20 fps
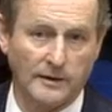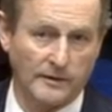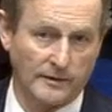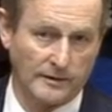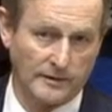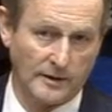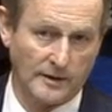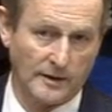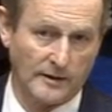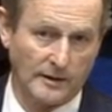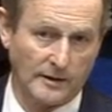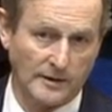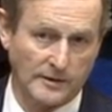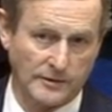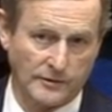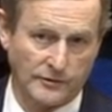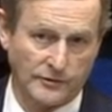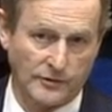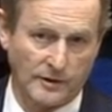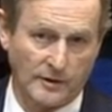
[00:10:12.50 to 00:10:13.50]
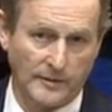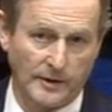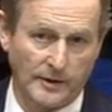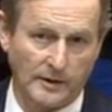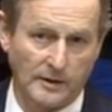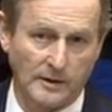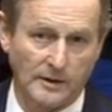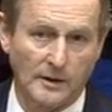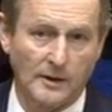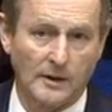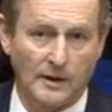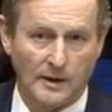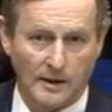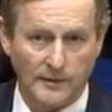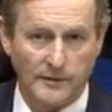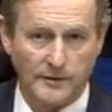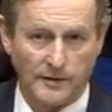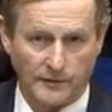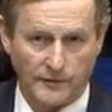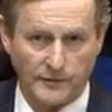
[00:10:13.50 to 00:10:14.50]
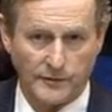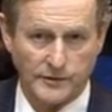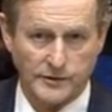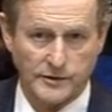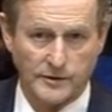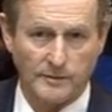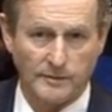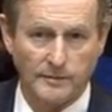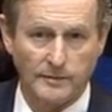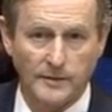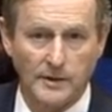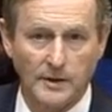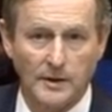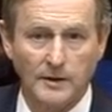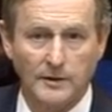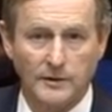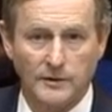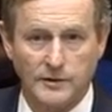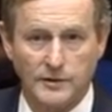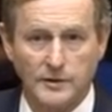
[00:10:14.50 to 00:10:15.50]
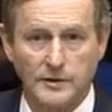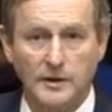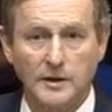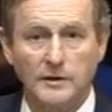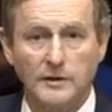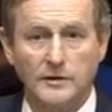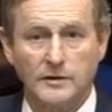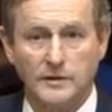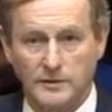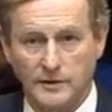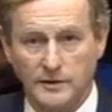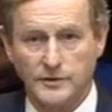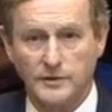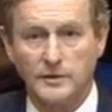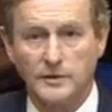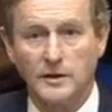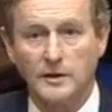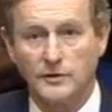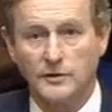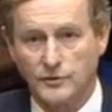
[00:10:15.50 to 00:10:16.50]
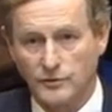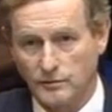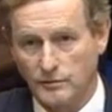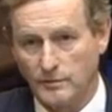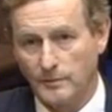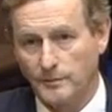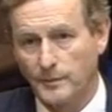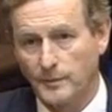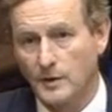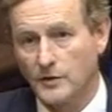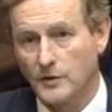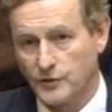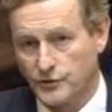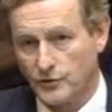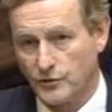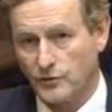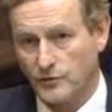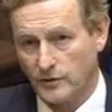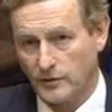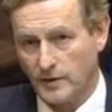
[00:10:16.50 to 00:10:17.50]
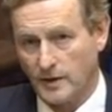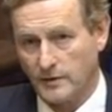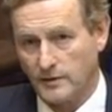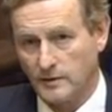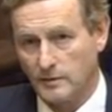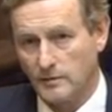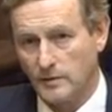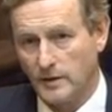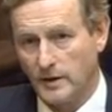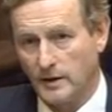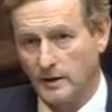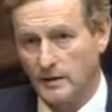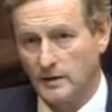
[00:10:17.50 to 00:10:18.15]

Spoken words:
Netherlands or Germany, and therefore there's a need to structure that in a way